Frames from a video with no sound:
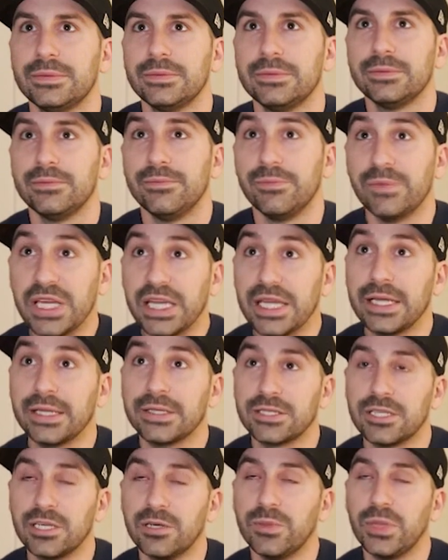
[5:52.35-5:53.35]
meet
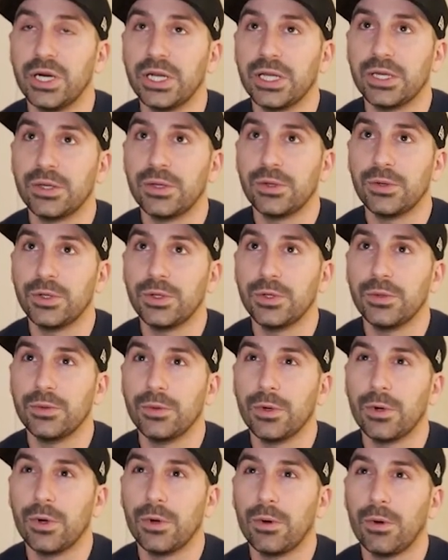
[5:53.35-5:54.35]
somebody who you
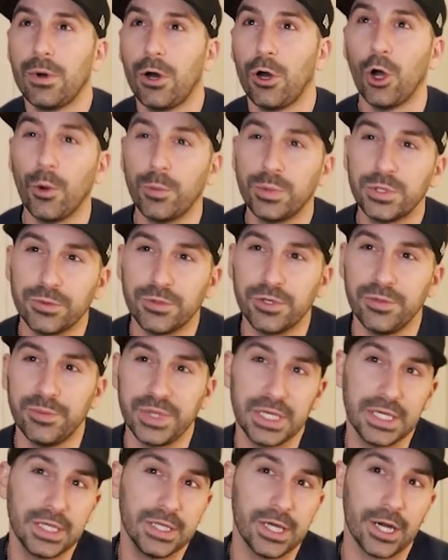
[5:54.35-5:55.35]
hoped would
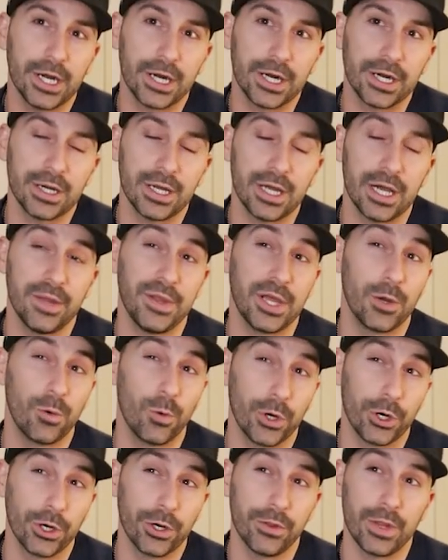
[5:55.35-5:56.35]
be there and they
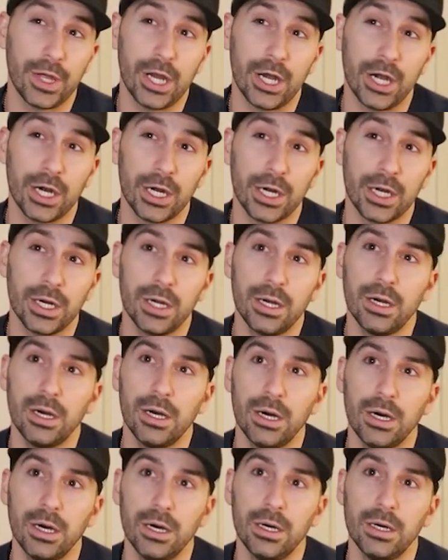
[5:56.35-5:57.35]
were there
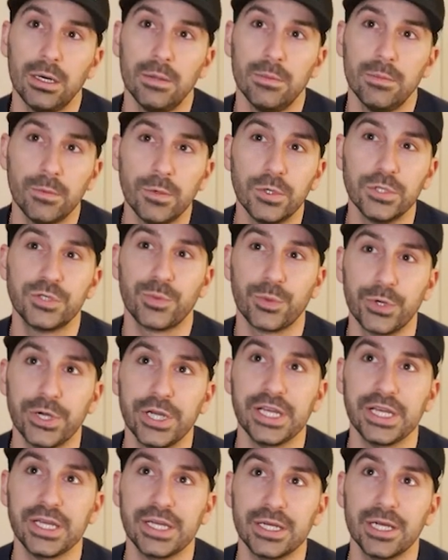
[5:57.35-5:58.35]
was
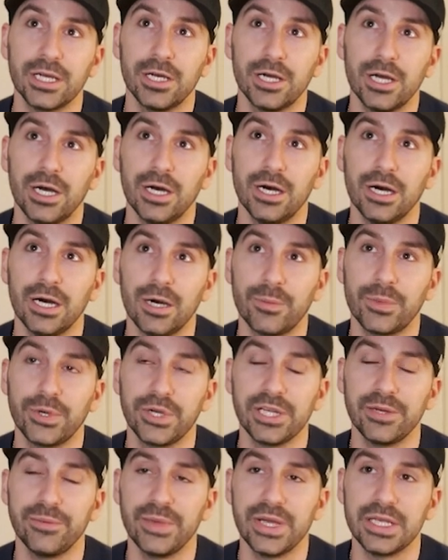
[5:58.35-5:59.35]
pretty
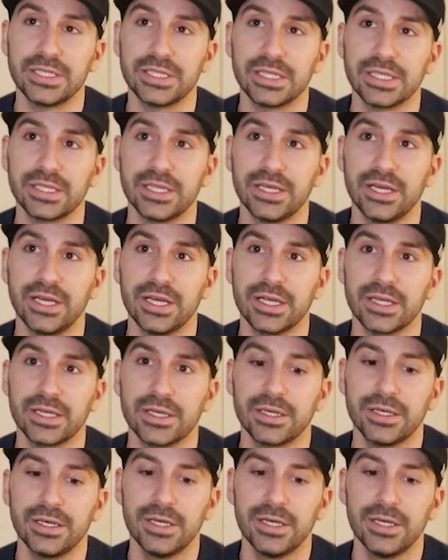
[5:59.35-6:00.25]
amazing thing.